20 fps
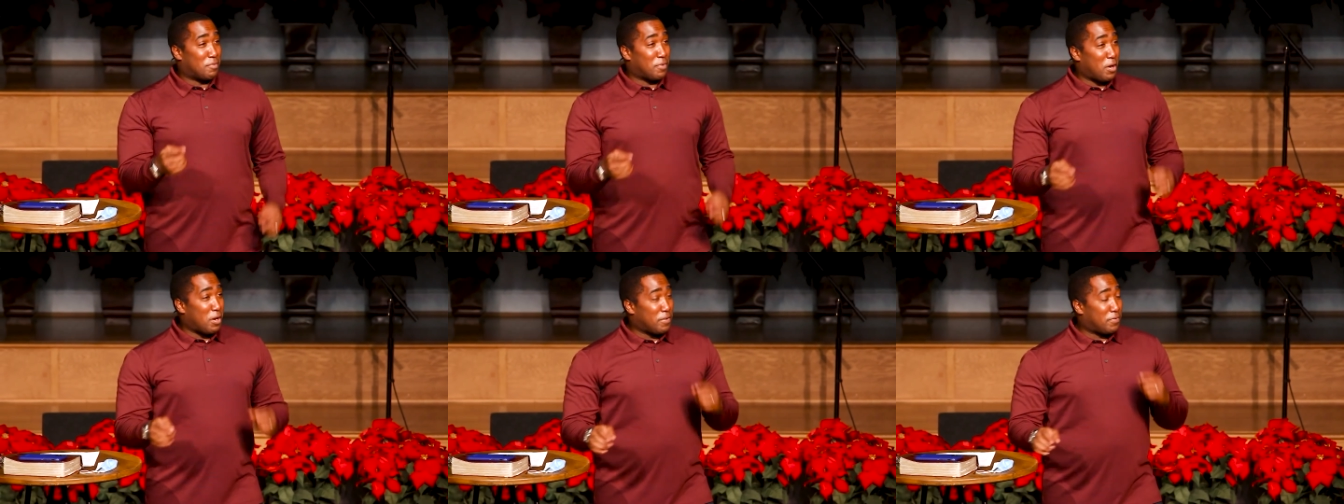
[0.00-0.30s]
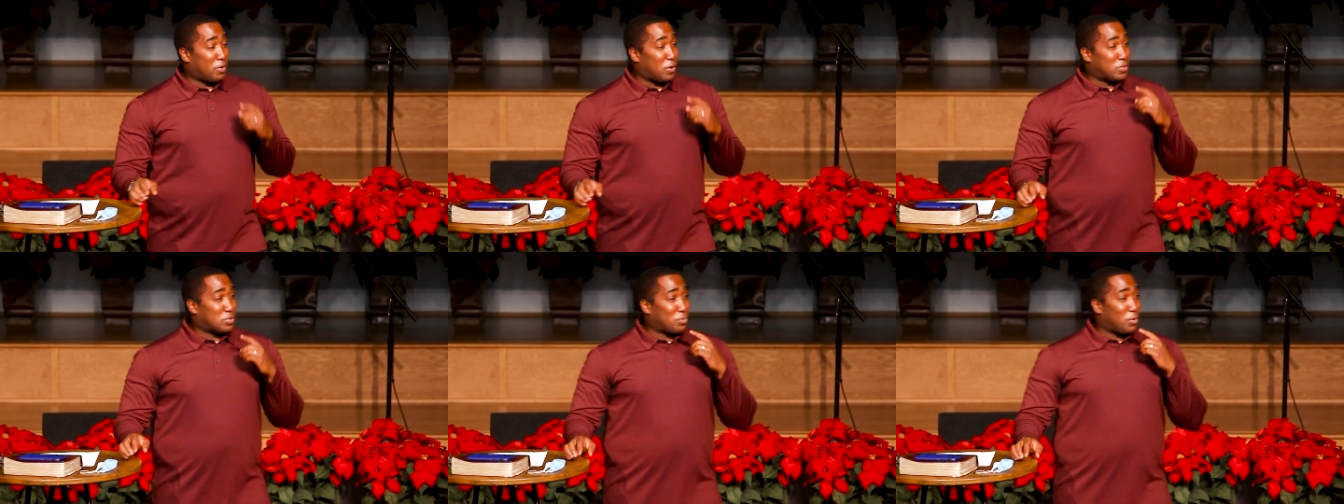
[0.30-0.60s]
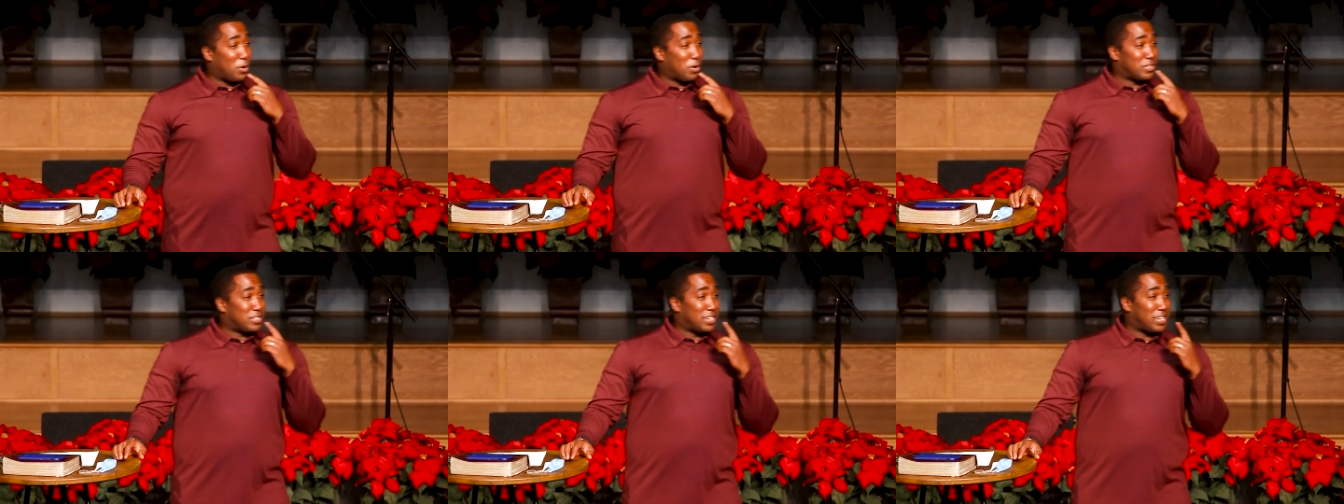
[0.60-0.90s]
the very first
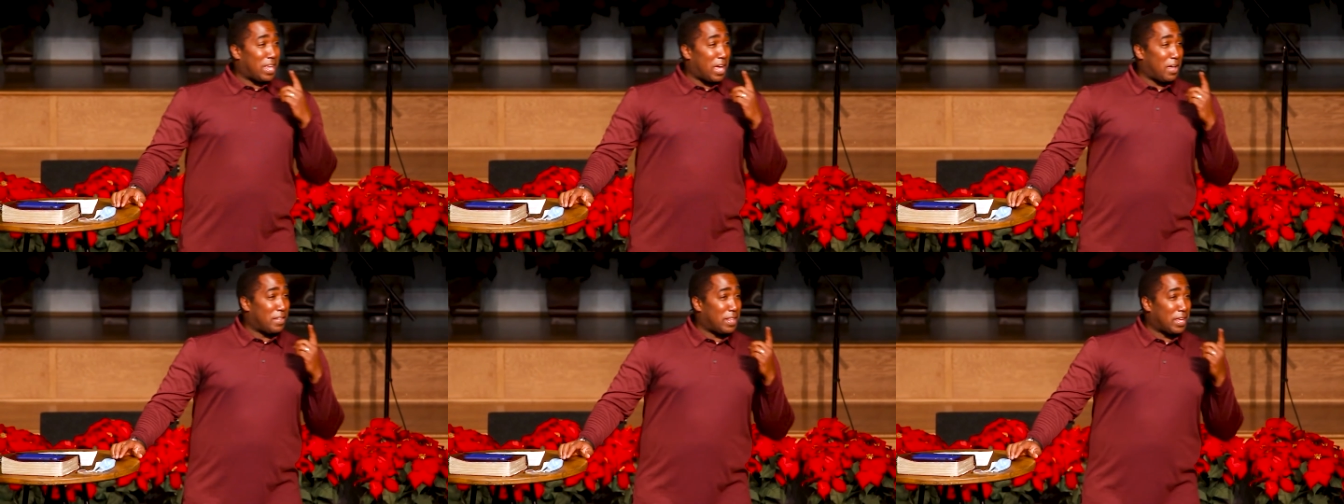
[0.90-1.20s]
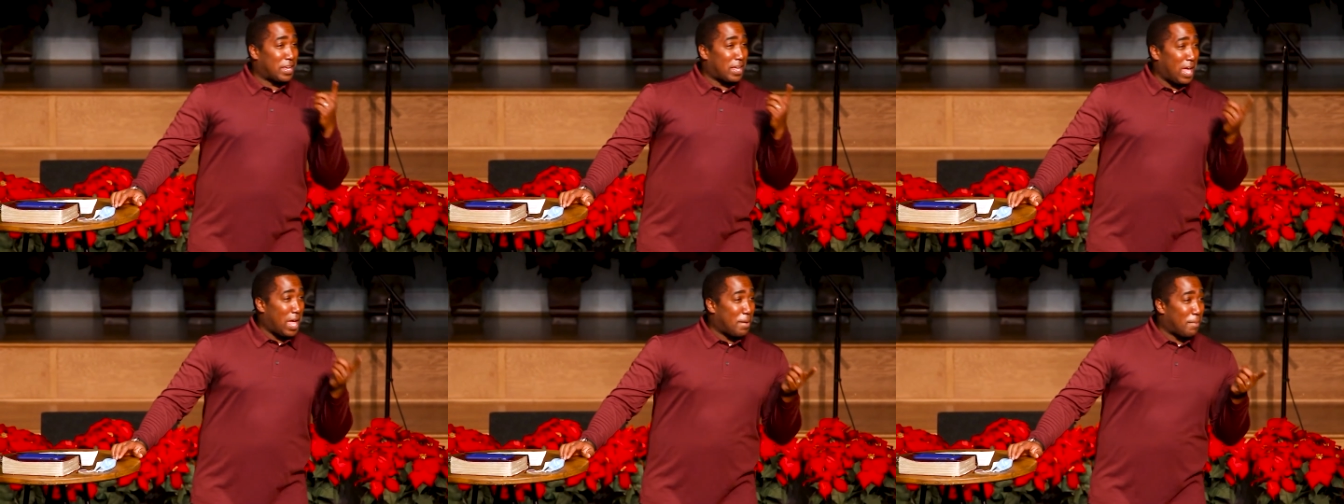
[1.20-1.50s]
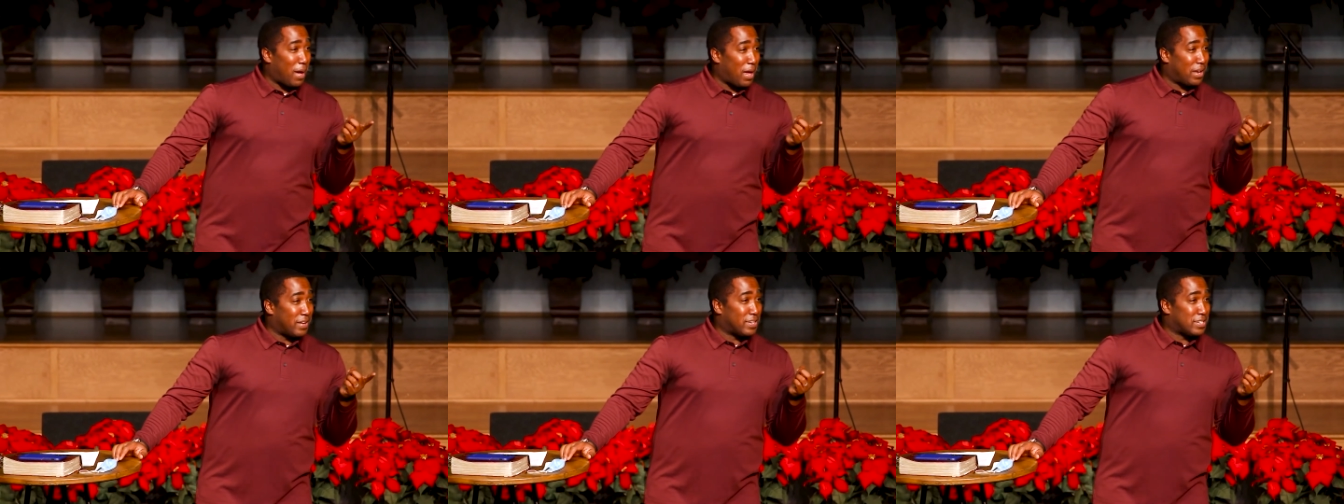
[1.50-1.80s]
words of doubt that
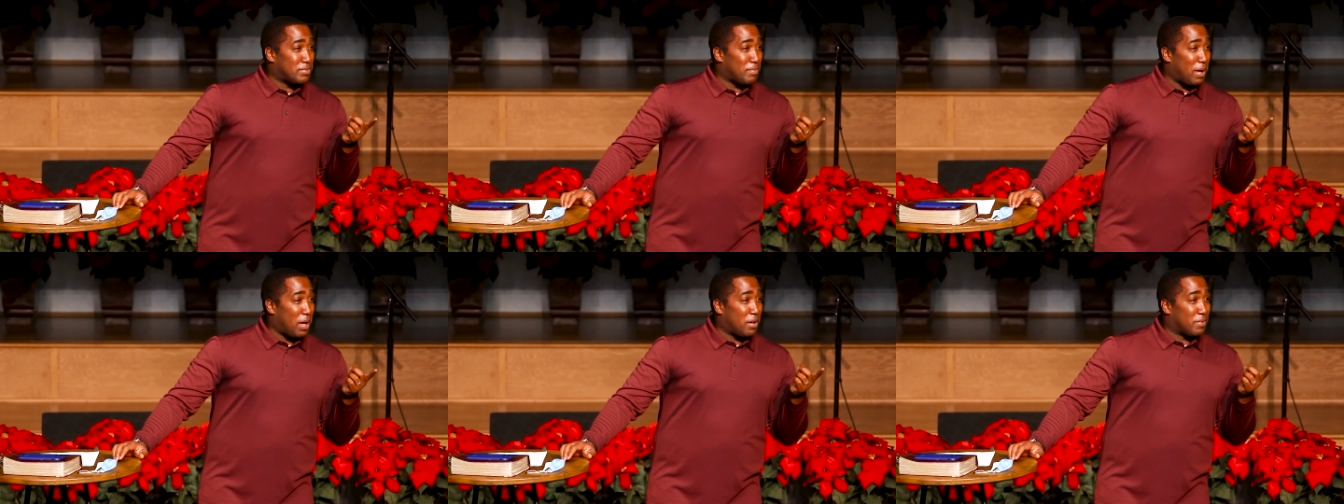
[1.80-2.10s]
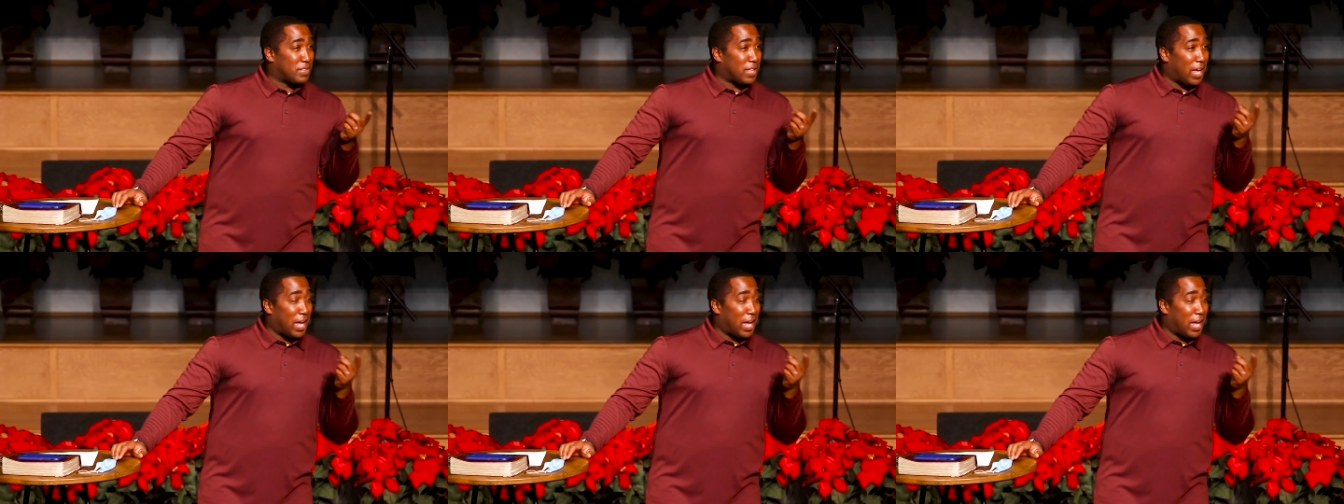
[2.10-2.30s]
came out of his mouth,